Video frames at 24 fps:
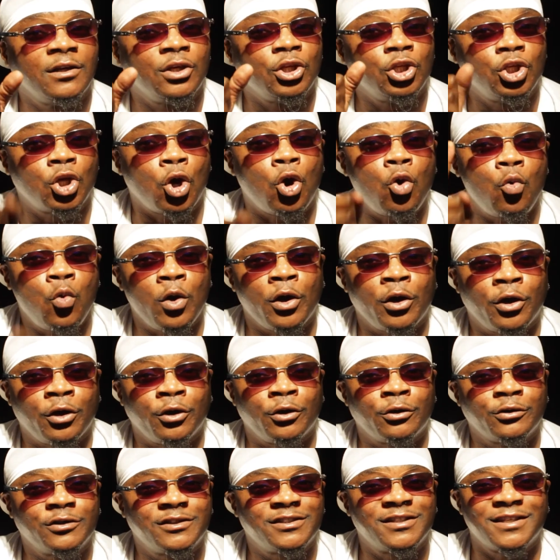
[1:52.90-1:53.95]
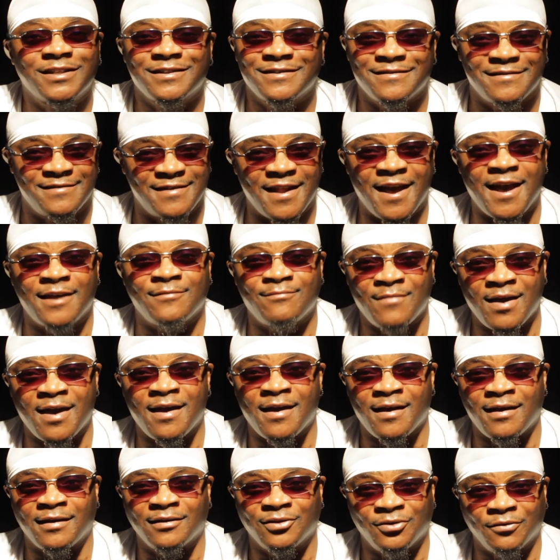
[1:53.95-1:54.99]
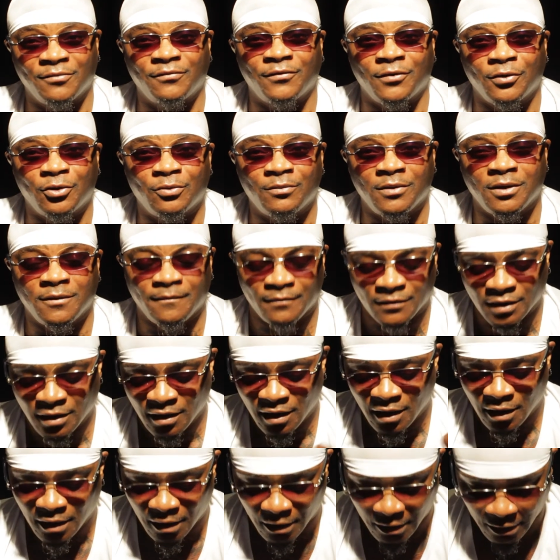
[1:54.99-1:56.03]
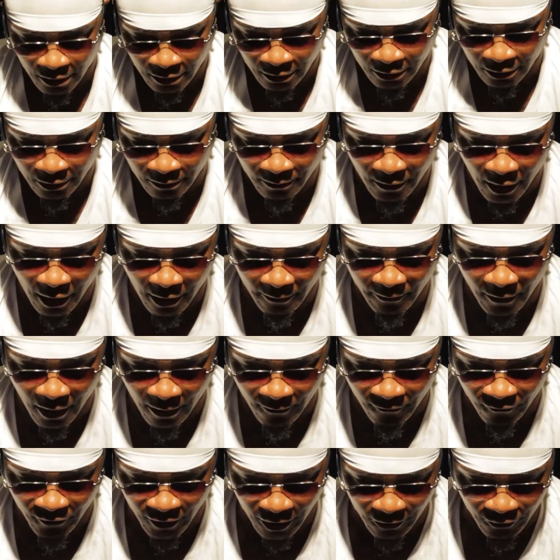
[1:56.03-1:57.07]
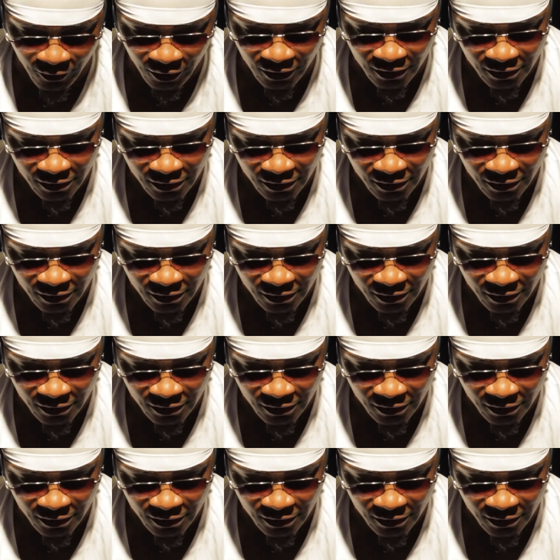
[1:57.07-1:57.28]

your words, not mine. You feel me? Um, I'm, I'm very